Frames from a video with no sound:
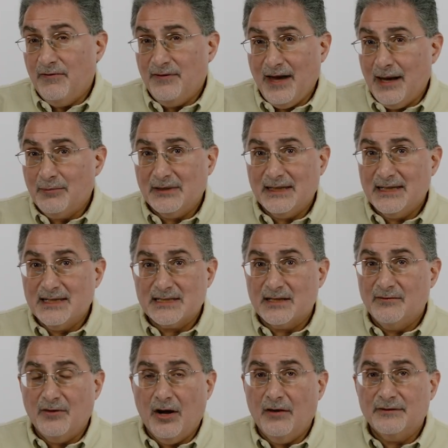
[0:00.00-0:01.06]
family is
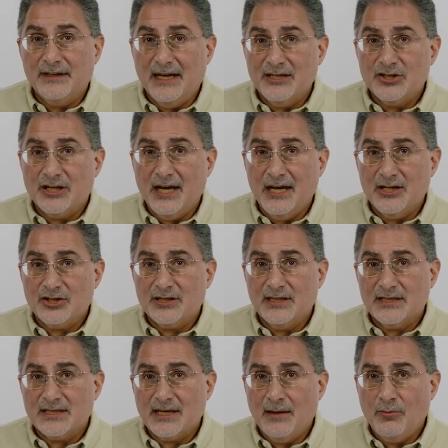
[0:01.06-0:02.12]
involved in education
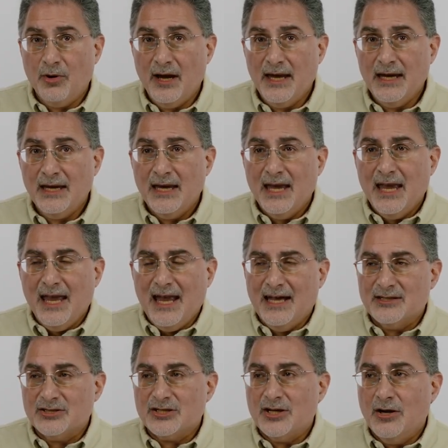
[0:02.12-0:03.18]
in some way.
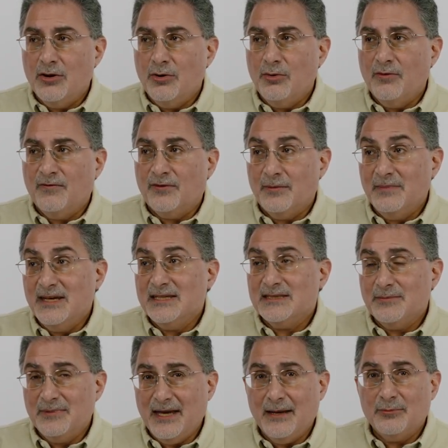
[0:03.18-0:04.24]
And so for me
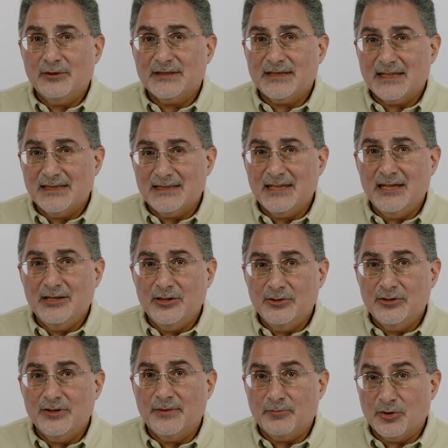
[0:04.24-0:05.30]
to be able to continue
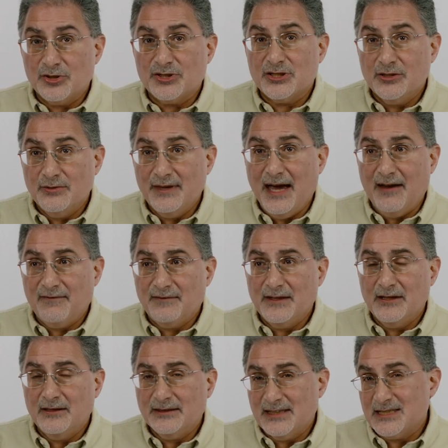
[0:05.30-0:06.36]
to pursue that field,